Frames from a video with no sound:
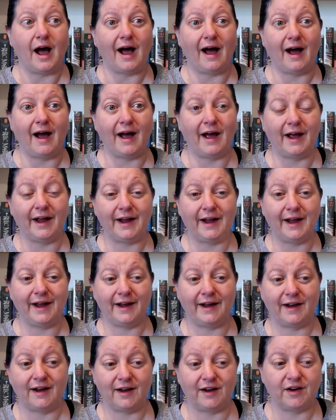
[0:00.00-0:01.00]
I
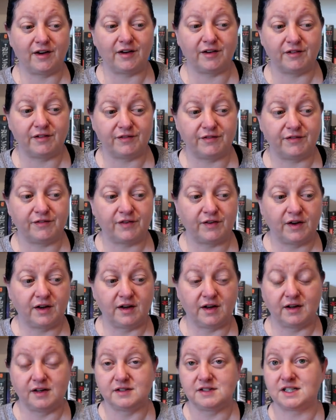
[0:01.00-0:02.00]
have
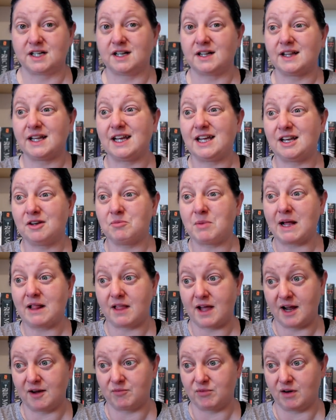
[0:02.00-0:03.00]
to clean my
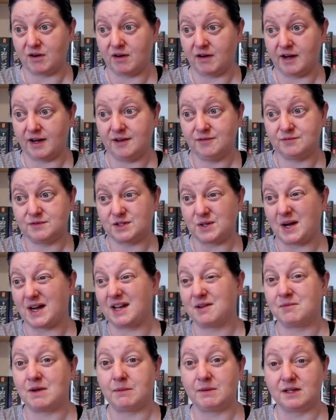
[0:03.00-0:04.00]
library so I
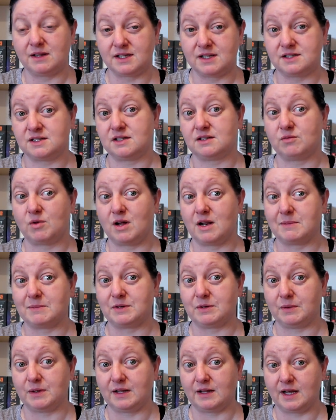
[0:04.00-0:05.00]
can maybe listen while I'm
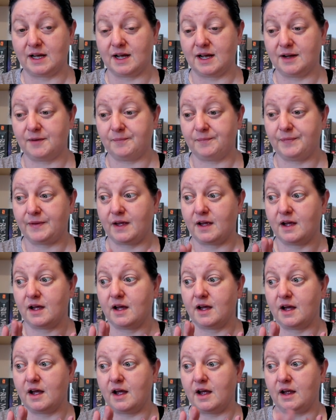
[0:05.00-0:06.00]
doing that.
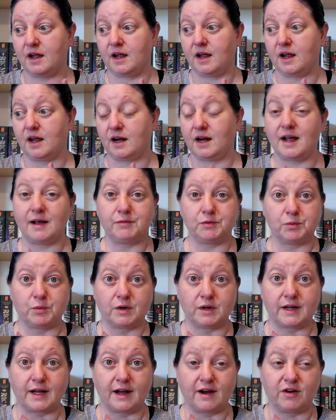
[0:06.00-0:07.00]
And I have to
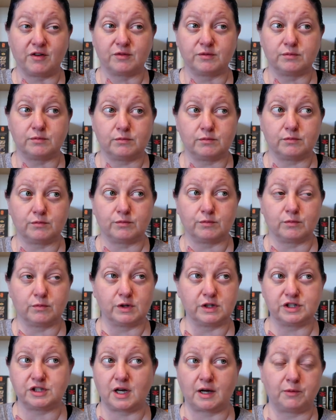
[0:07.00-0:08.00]
work out,
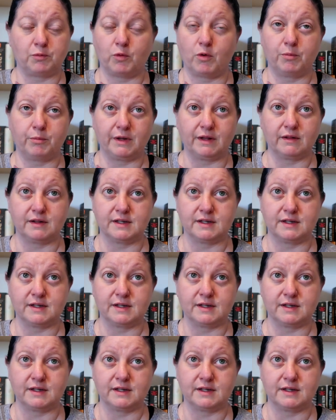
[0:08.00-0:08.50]
which I won't be